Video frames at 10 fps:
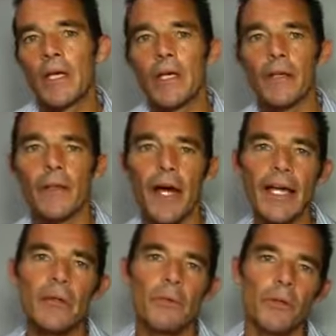
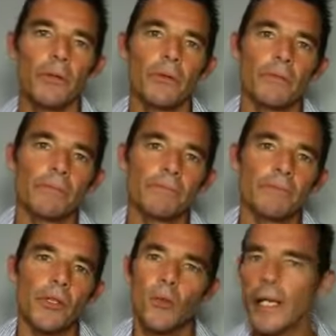they will
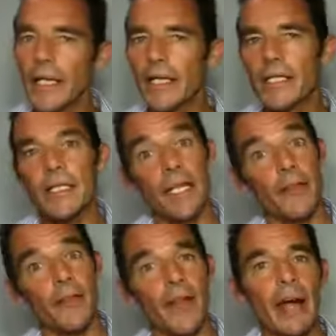quickly see
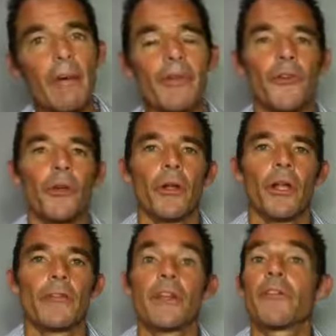that they went through a
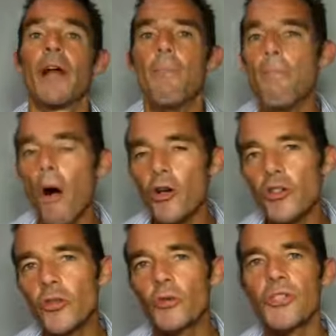lot of different
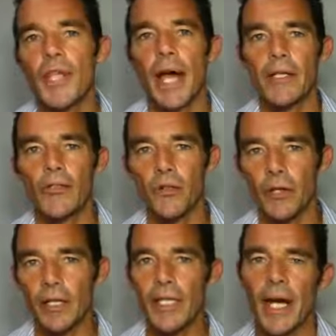emotional states
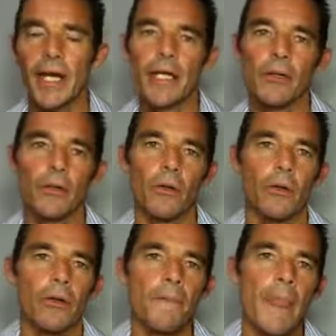during a day,
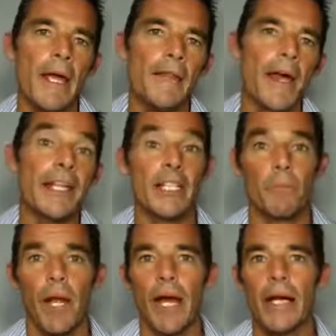or they
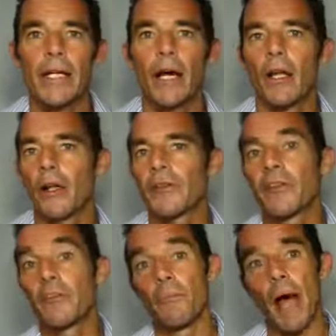displayed a lot of
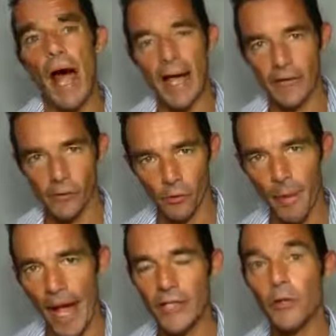different behavioural
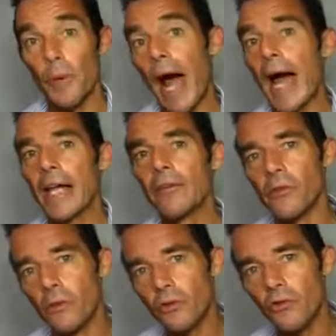patterns or
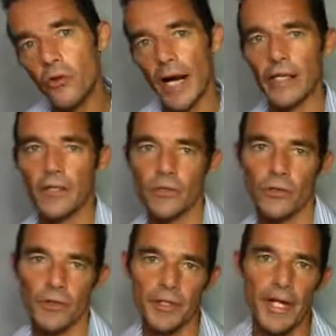behavioural traits
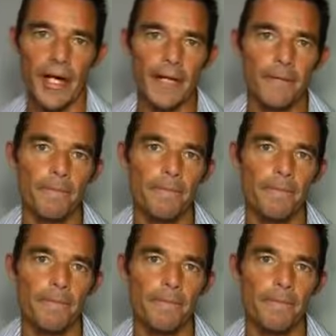during the day.